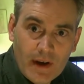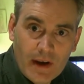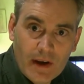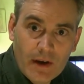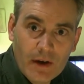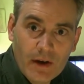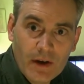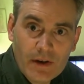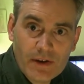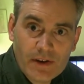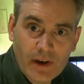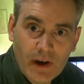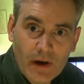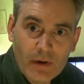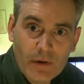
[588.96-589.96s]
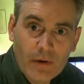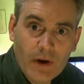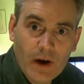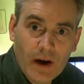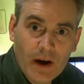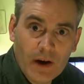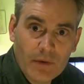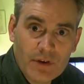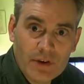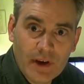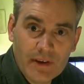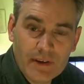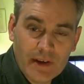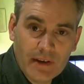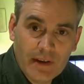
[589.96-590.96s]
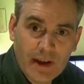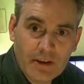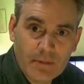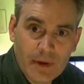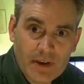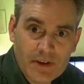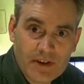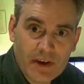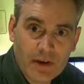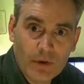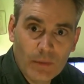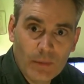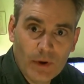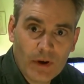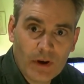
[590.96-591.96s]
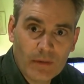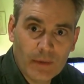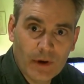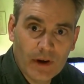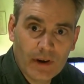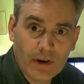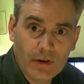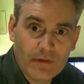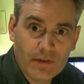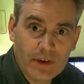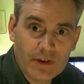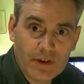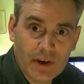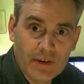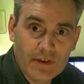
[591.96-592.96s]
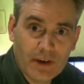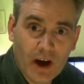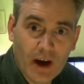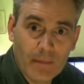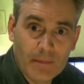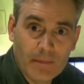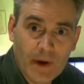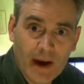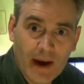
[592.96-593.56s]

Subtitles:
Incursio. Originally intended that to be a single book, but couldn't finish it in time,